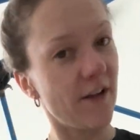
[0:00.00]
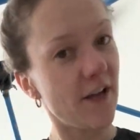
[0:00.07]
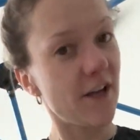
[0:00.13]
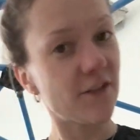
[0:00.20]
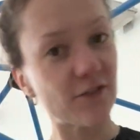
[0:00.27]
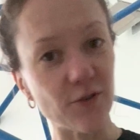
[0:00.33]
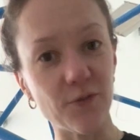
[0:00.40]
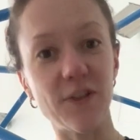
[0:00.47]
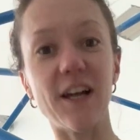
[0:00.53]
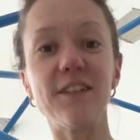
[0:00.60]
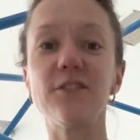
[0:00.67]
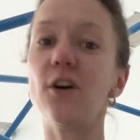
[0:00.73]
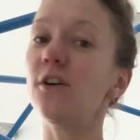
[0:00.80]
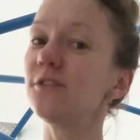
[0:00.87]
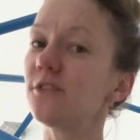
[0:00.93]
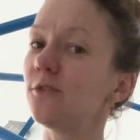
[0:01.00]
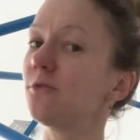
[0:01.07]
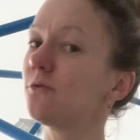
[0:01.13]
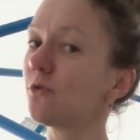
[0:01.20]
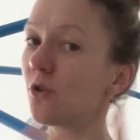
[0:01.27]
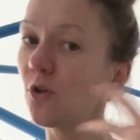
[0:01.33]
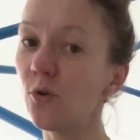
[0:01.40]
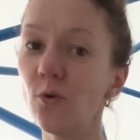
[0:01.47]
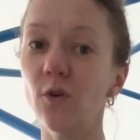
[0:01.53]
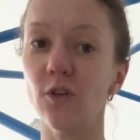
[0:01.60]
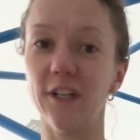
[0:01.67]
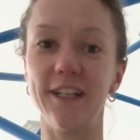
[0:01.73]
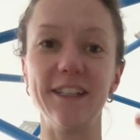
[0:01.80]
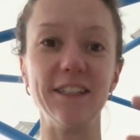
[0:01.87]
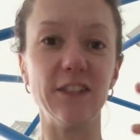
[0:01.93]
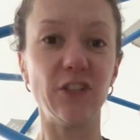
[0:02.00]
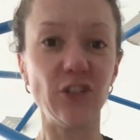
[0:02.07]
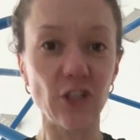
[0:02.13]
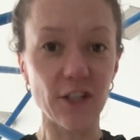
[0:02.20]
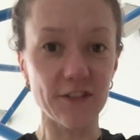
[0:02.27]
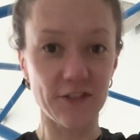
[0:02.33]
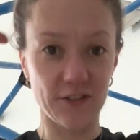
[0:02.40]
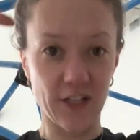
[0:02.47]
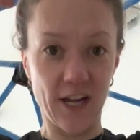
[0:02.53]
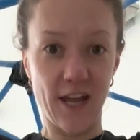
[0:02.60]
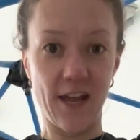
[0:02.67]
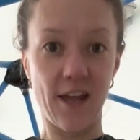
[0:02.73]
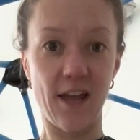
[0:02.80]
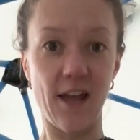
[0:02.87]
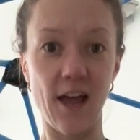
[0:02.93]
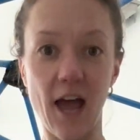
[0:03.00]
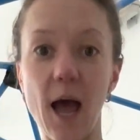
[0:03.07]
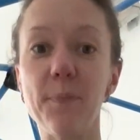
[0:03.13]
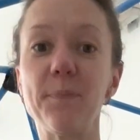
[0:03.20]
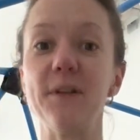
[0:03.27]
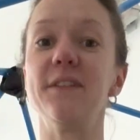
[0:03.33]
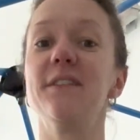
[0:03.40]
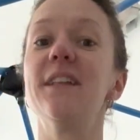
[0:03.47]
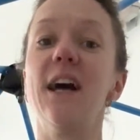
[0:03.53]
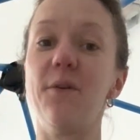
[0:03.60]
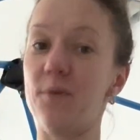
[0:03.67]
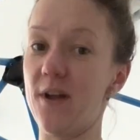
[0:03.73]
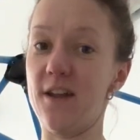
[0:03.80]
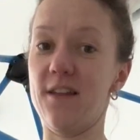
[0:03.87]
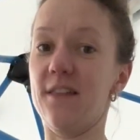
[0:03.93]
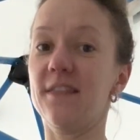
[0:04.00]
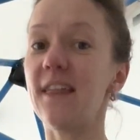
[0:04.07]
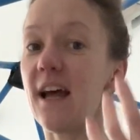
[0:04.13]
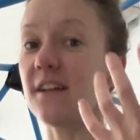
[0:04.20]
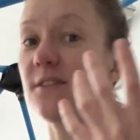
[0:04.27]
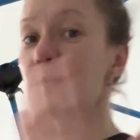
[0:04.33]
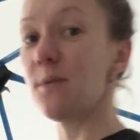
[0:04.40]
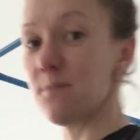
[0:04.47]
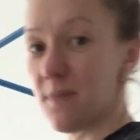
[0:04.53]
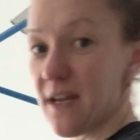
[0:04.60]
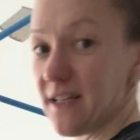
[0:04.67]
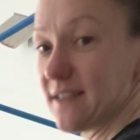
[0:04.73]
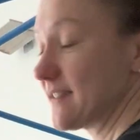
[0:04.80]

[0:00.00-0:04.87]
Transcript: so that's also cool, and it just happens that way. That's what makes